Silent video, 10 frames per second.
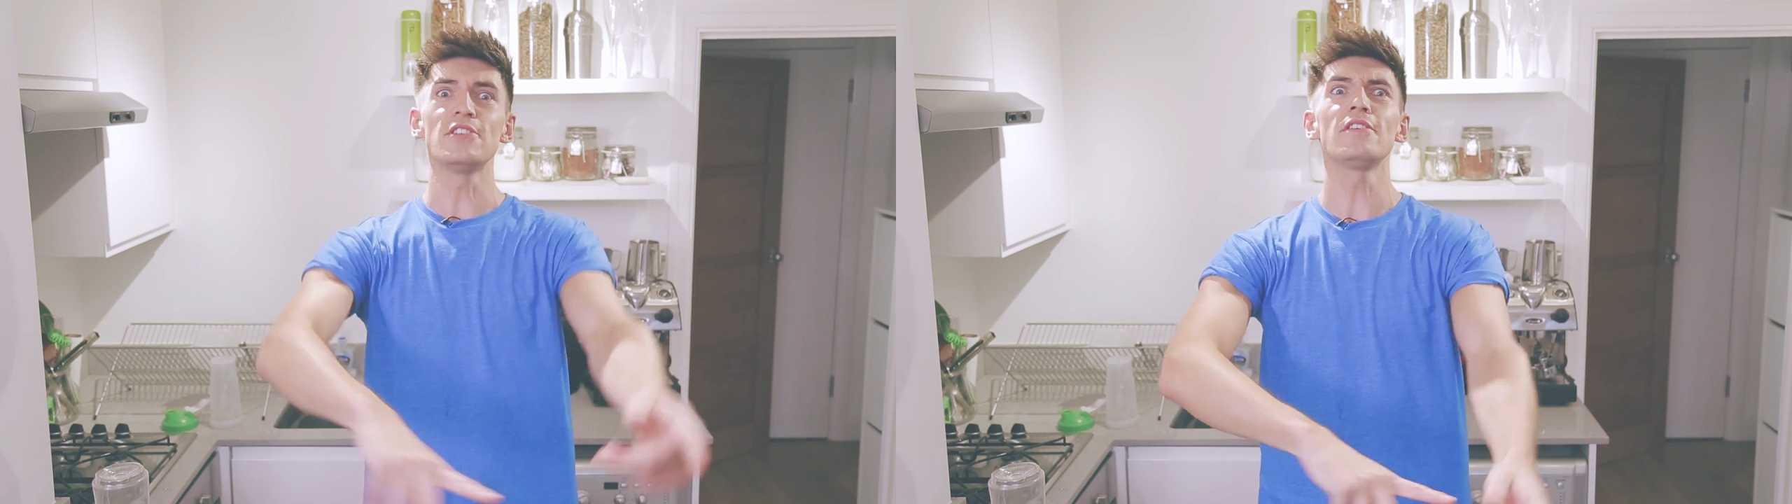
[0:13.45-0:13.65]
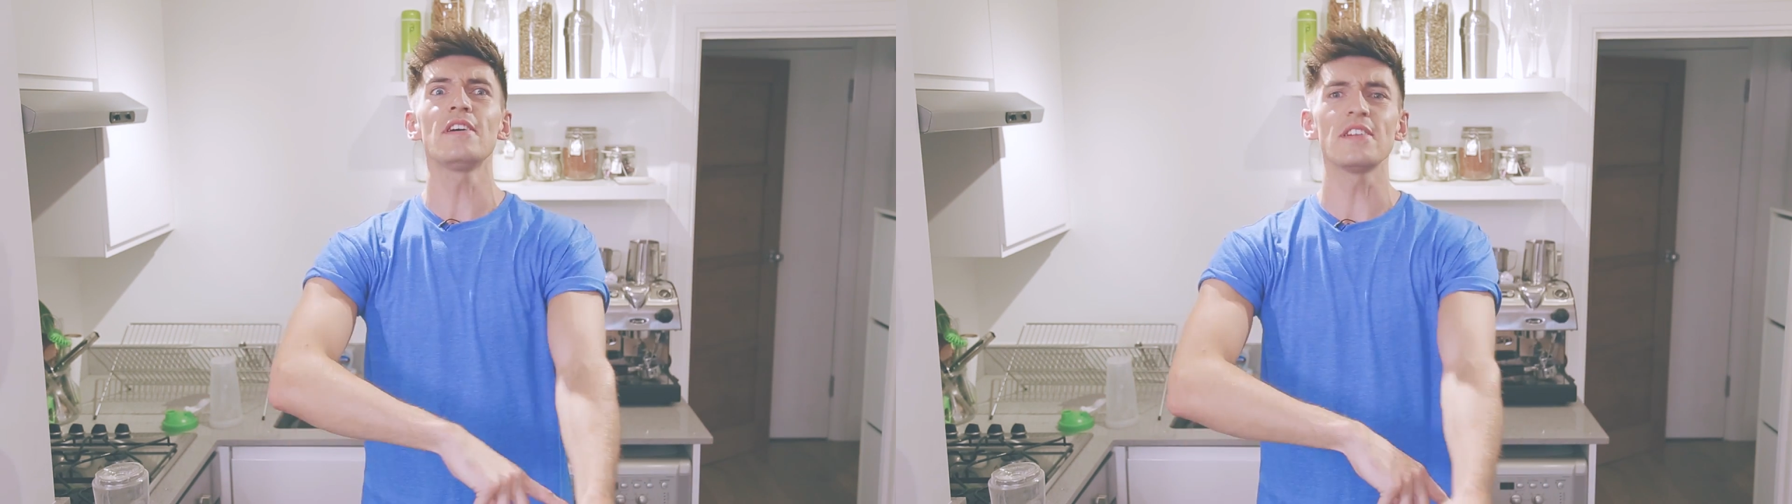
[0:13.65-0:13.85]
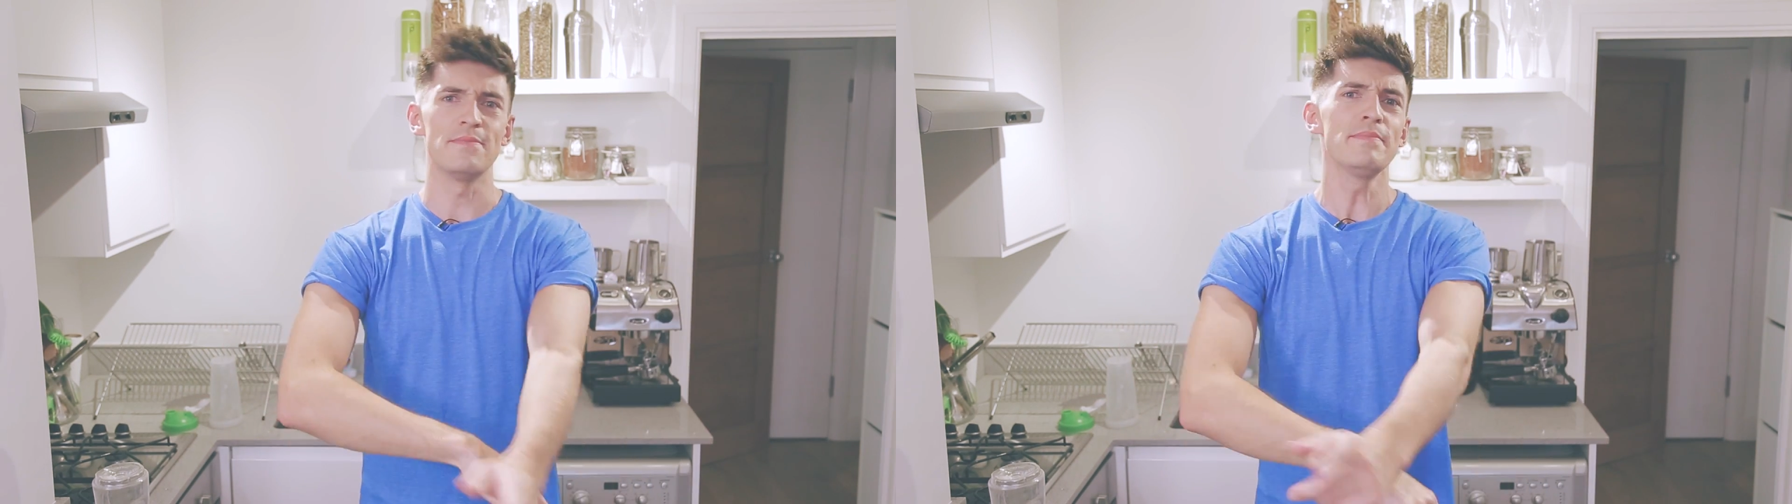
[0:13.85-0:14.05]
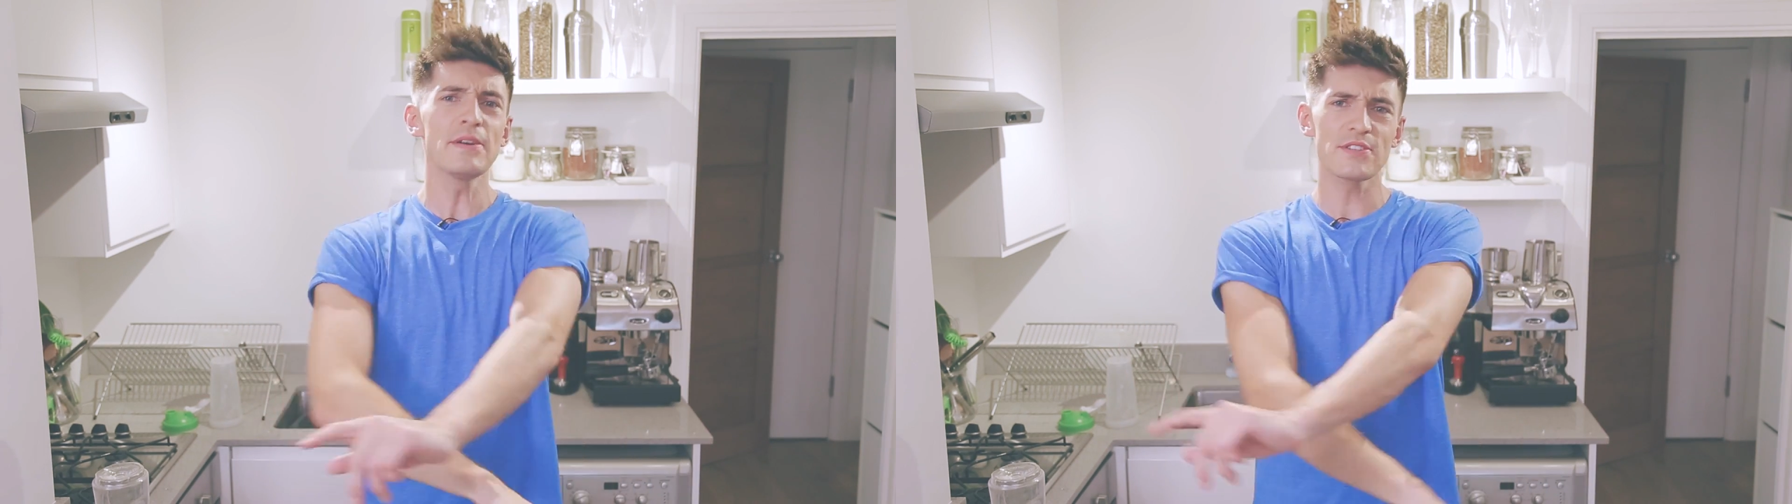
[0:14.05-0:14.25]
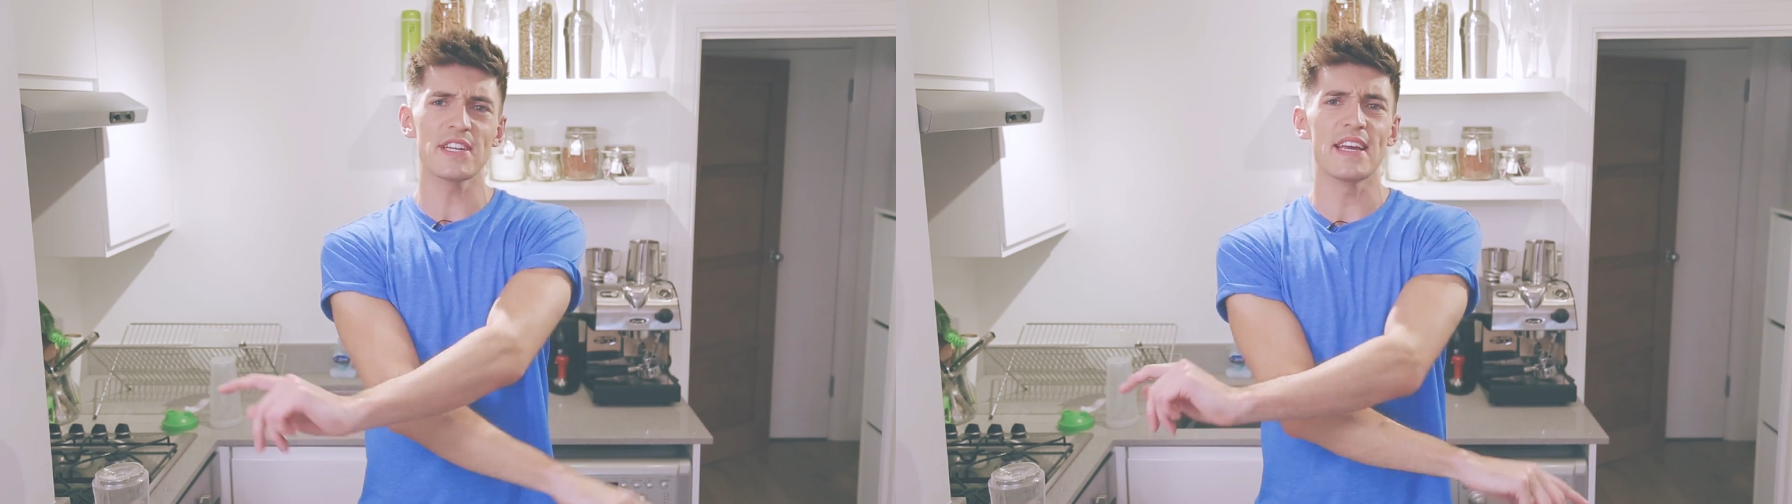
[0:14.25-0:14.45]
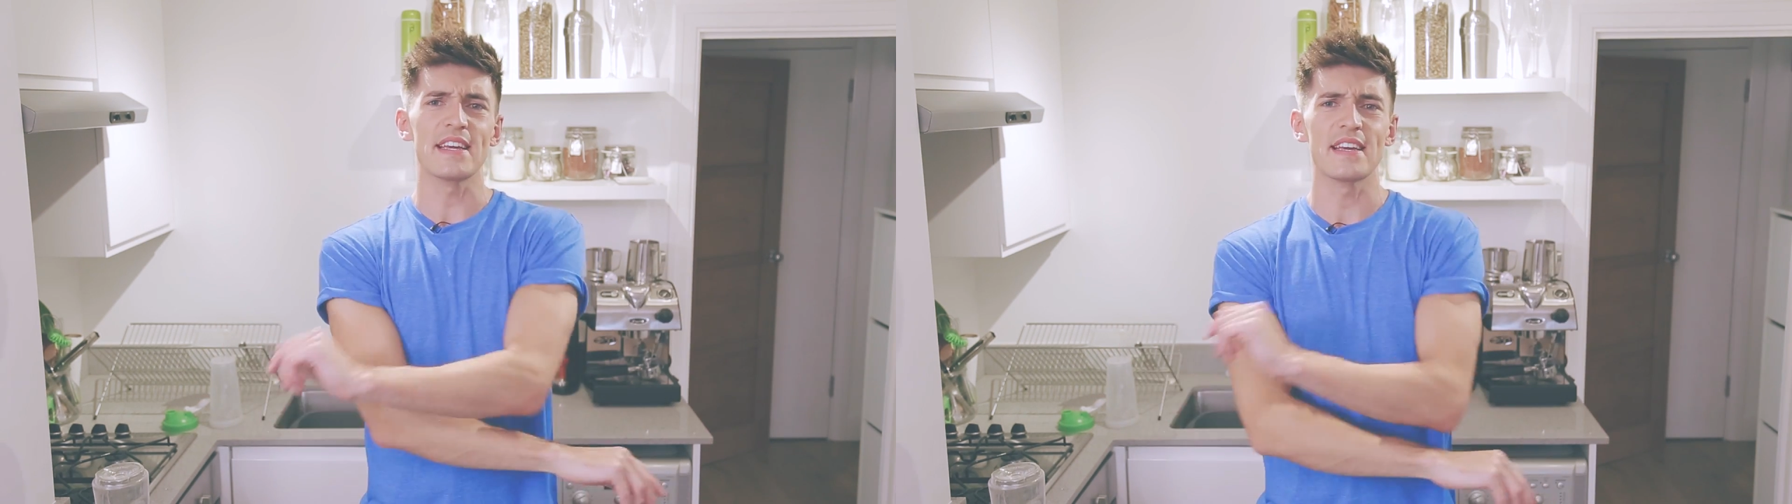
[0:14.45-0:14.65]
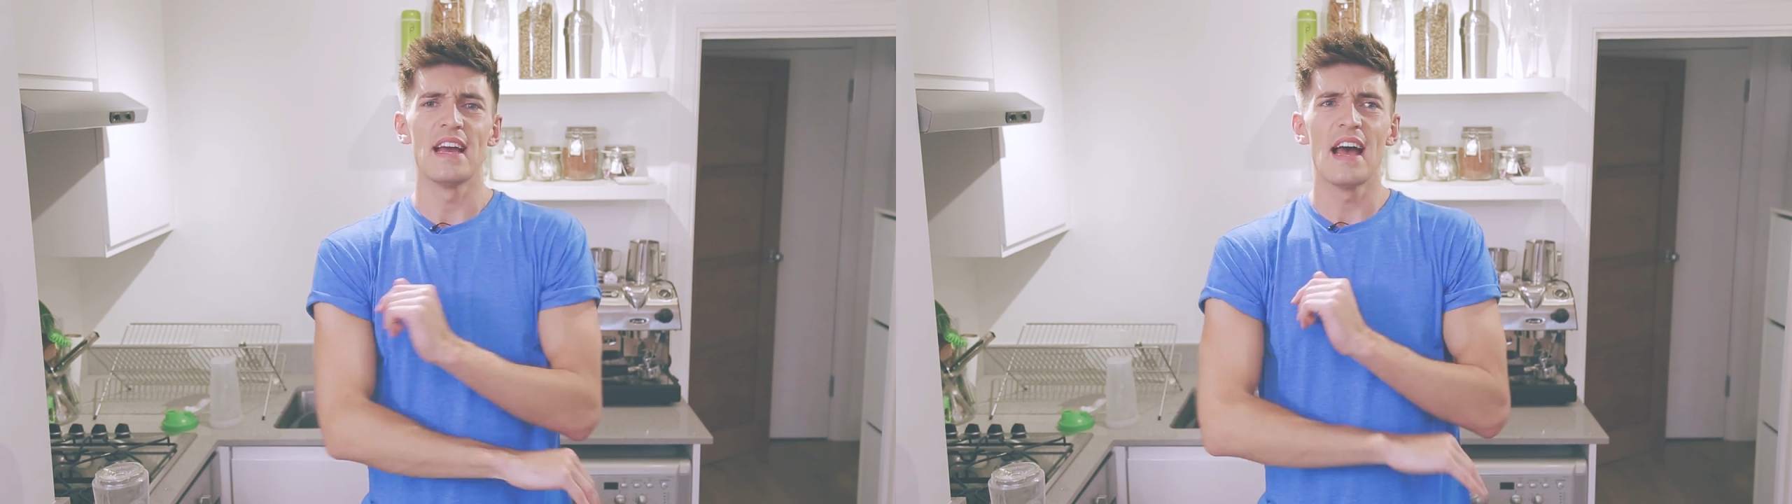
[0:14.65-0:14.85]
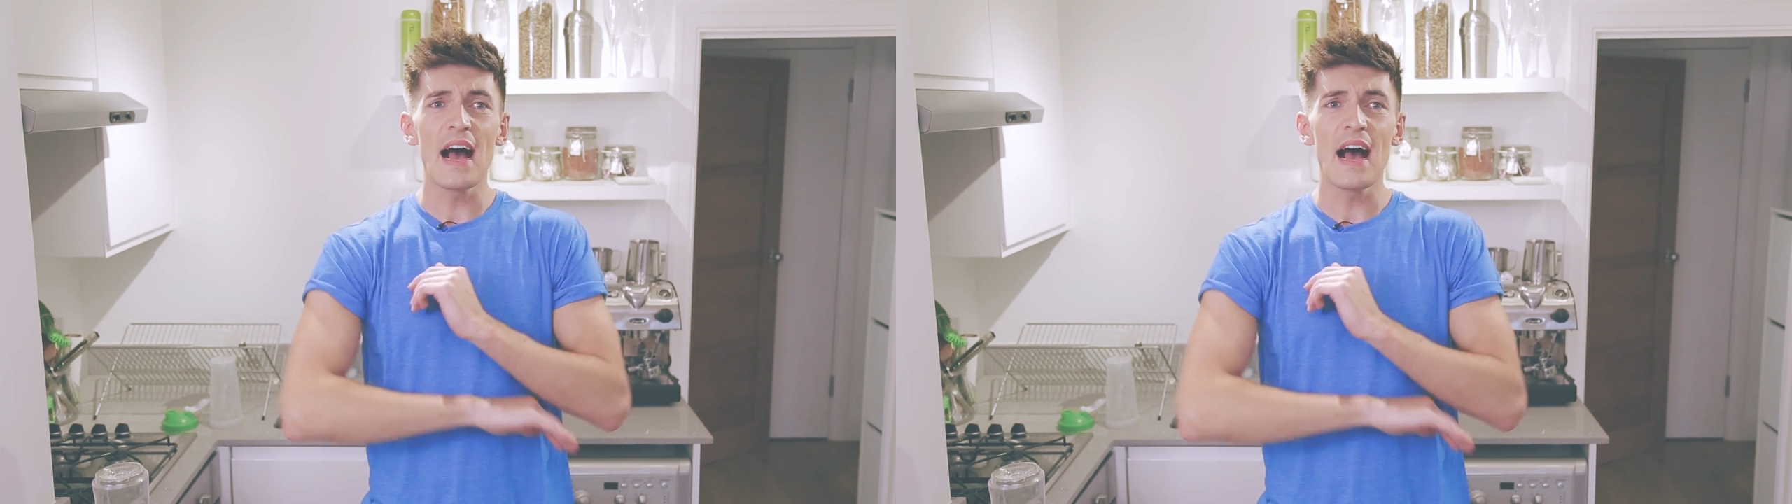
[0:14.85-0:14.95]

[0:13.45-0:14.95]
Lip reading: Donut Milkshake.